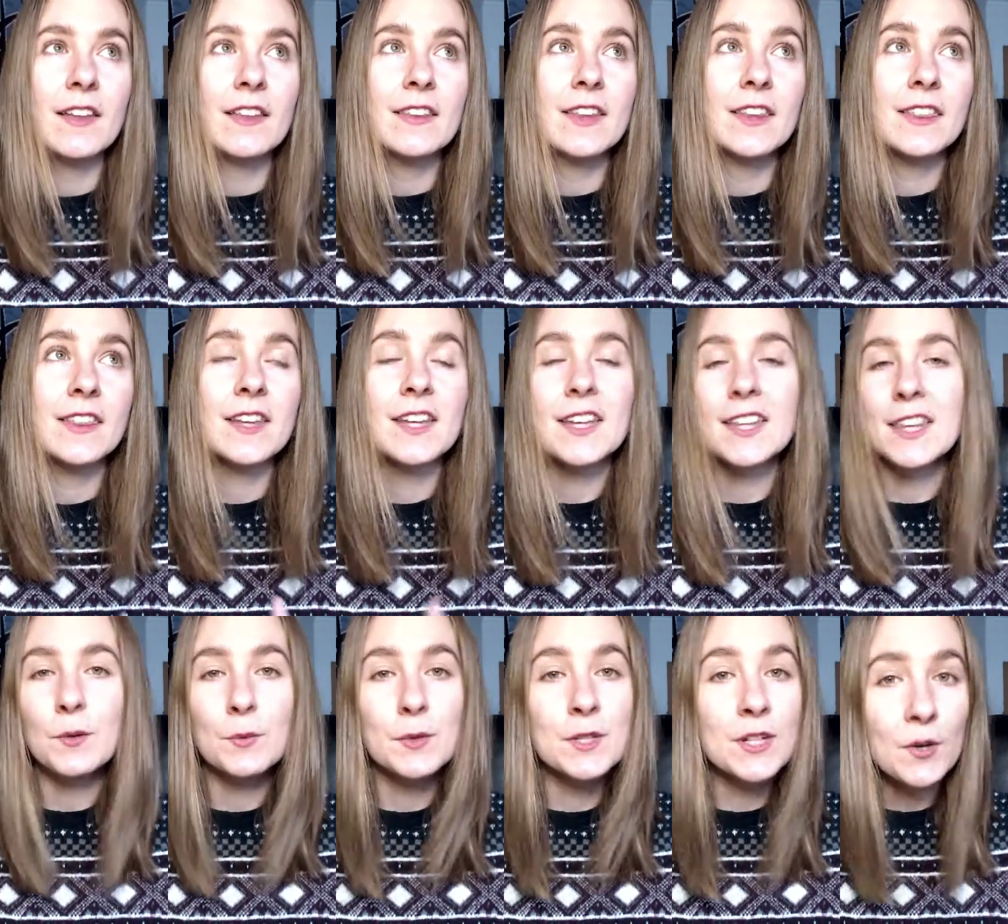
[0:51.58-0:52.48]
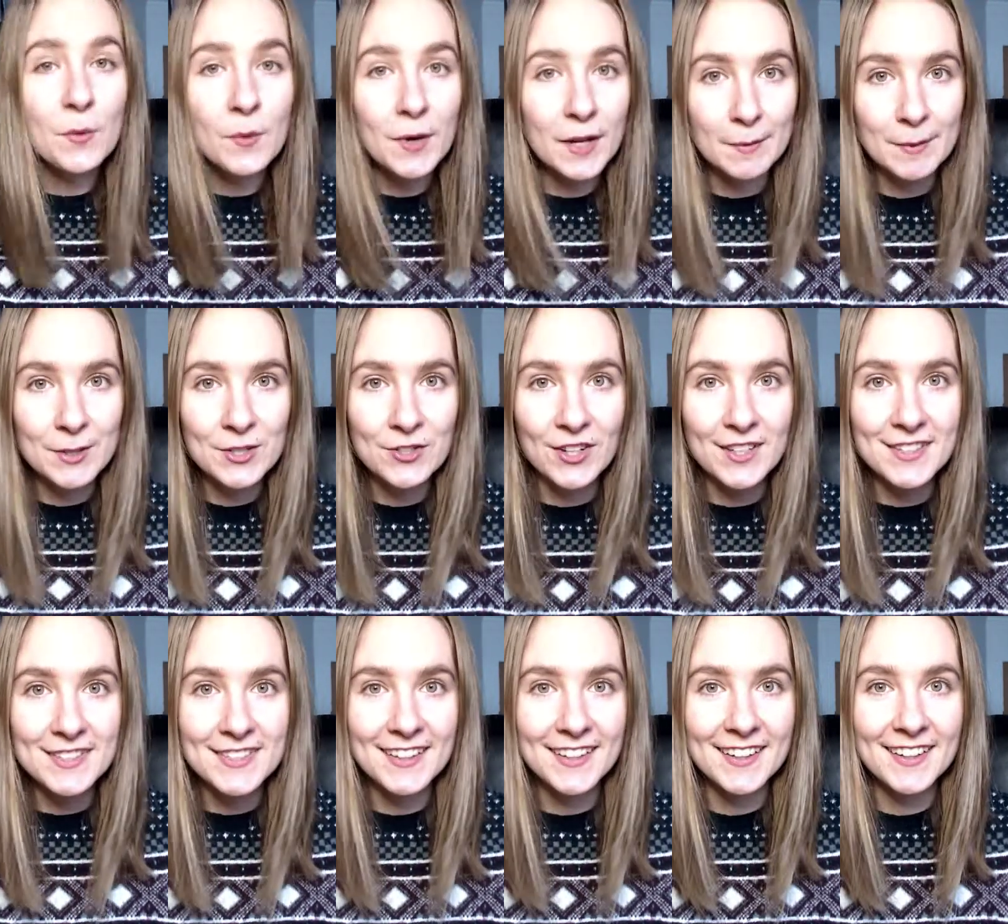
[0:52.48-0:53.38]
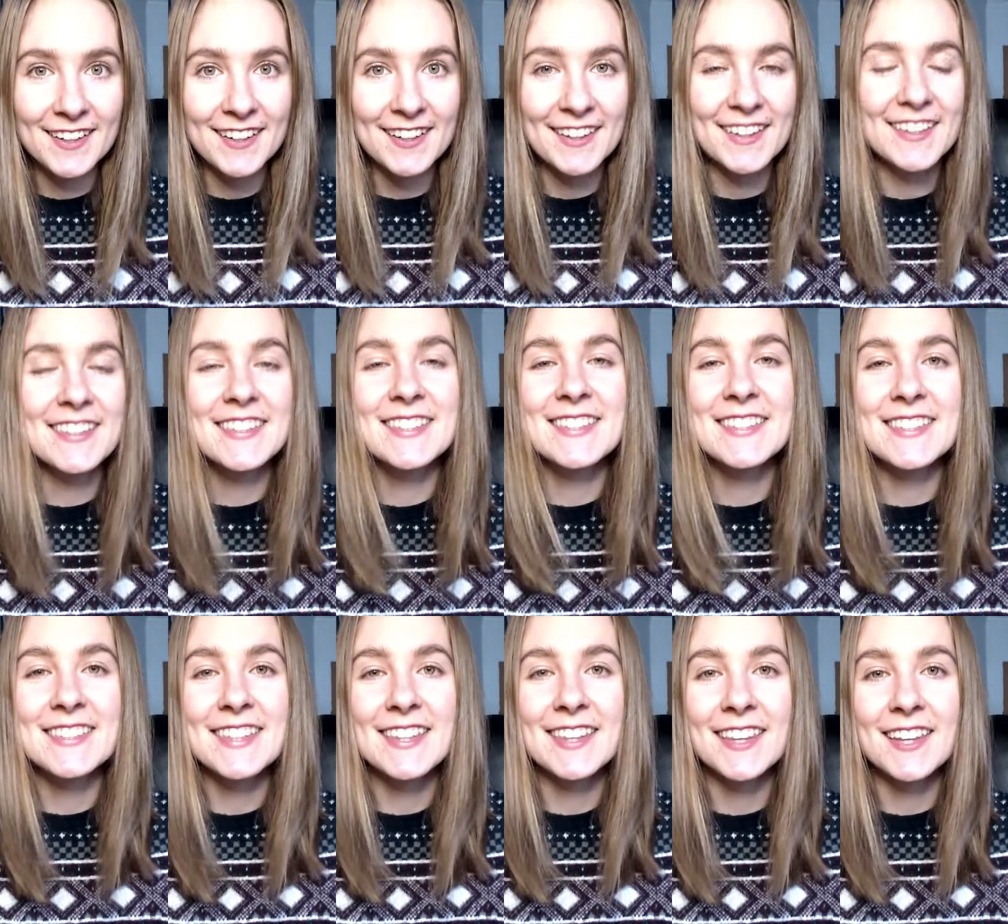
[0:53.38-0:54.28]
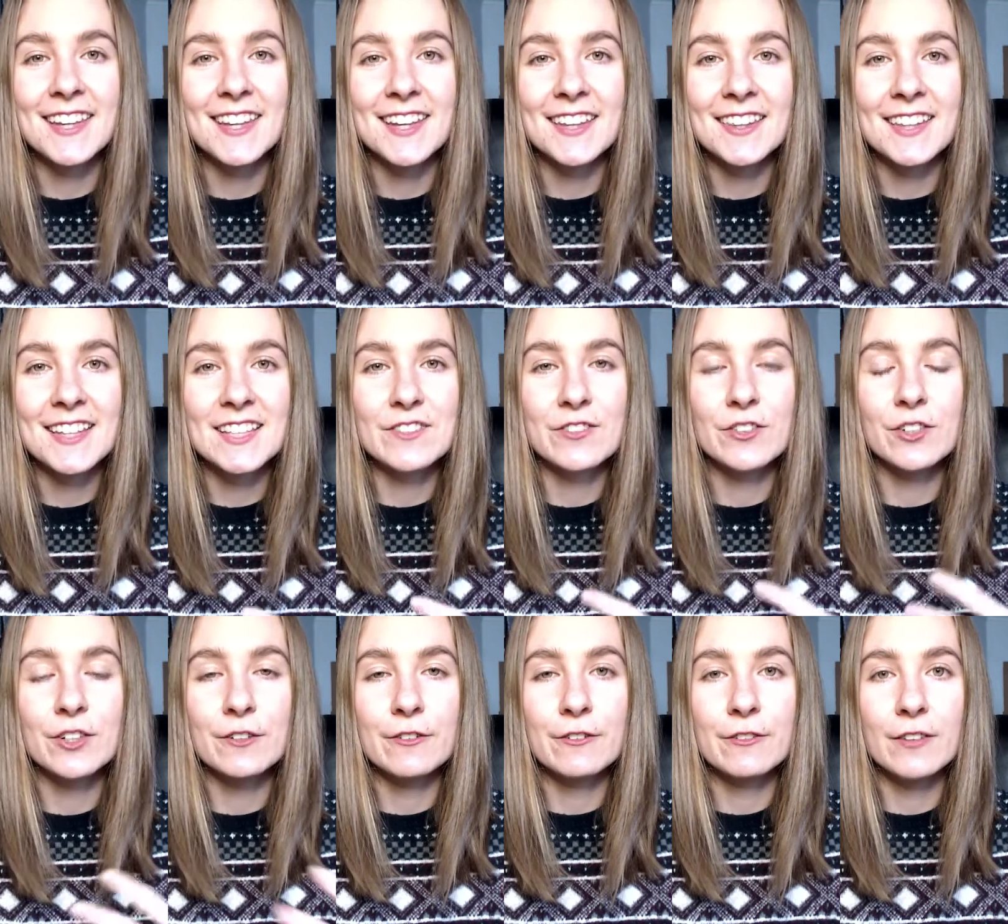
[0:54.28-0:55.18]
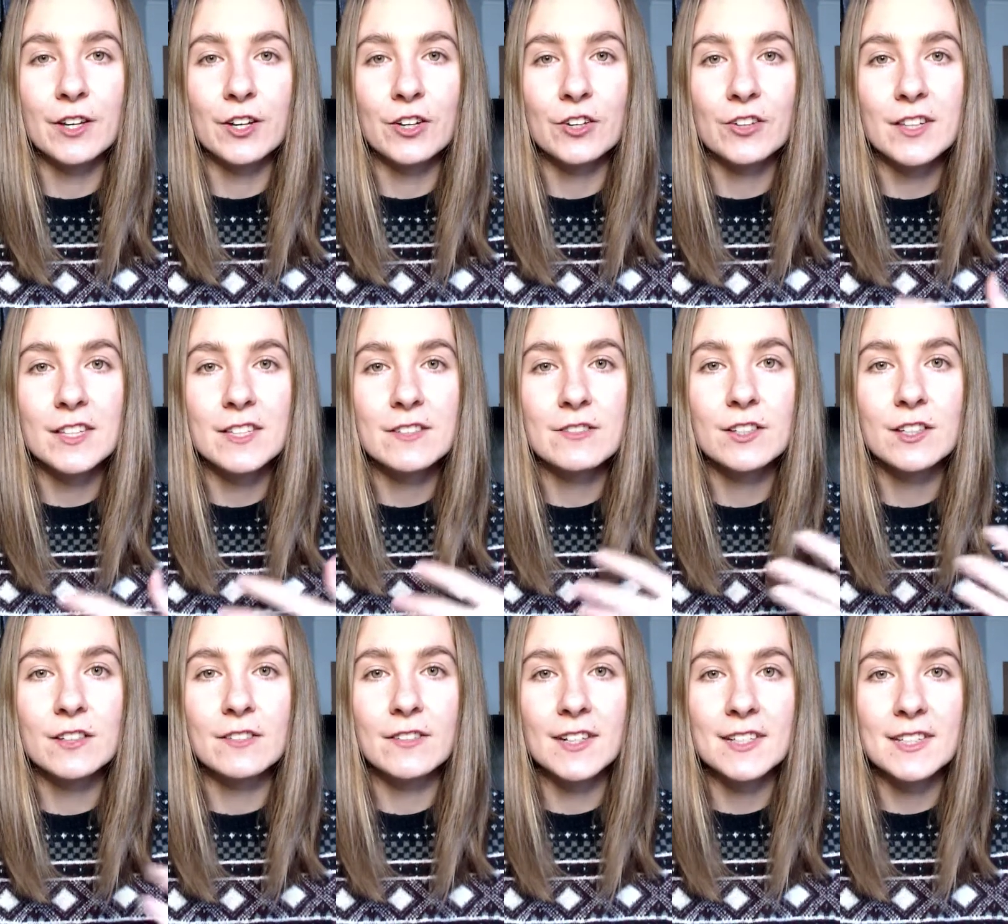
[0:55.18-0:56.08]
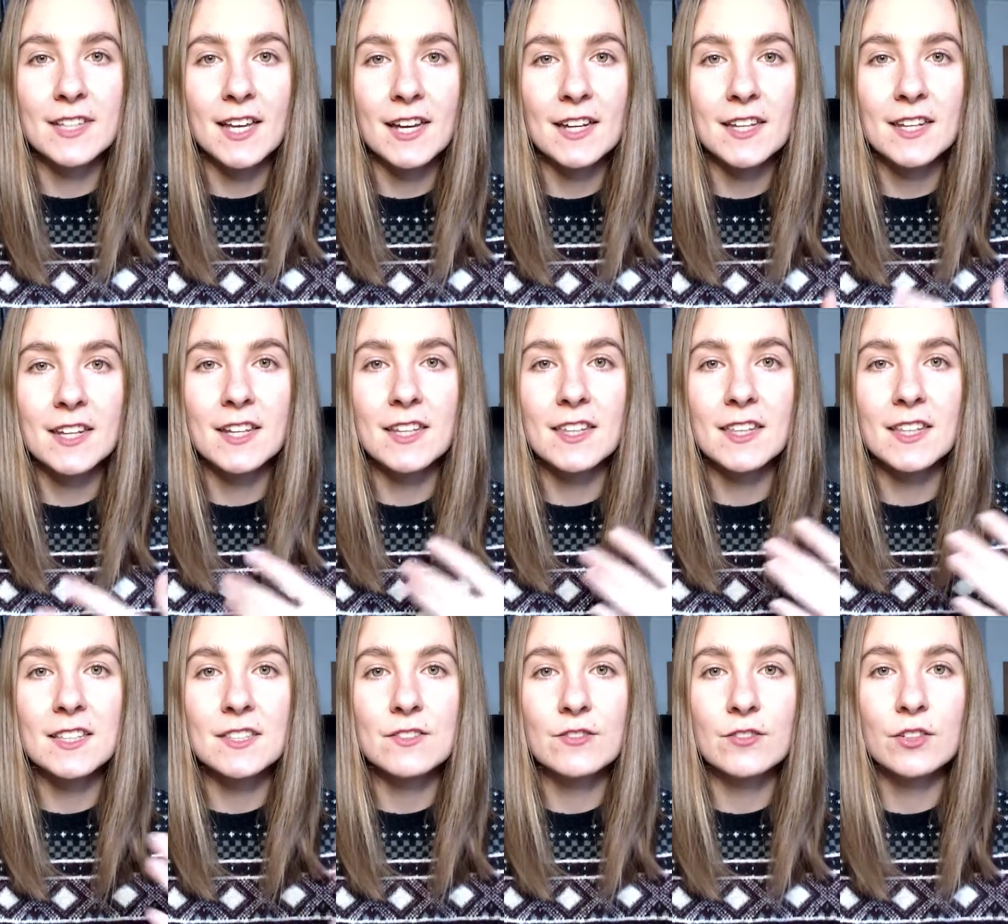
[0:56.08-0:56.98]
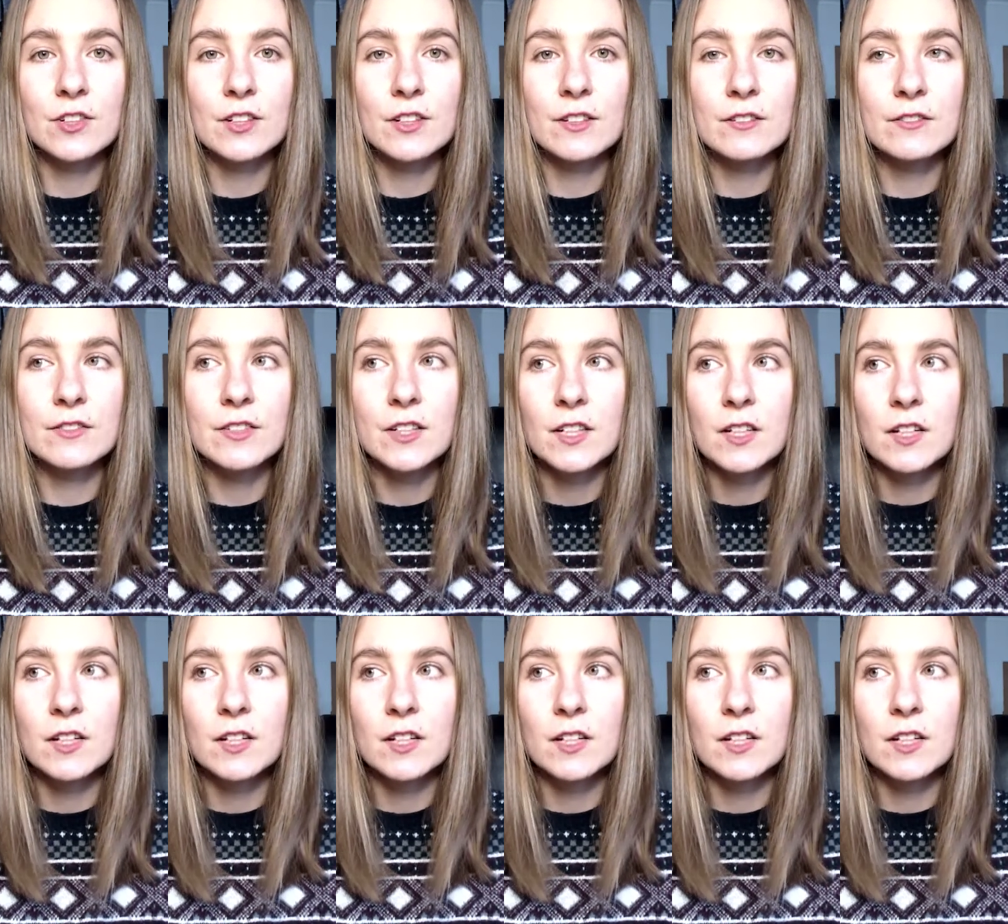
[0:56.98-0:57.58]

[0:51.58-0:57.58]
The thinking that we don't want to be trusting is the thinking that's full of fear, that's full of anxiety, that's full of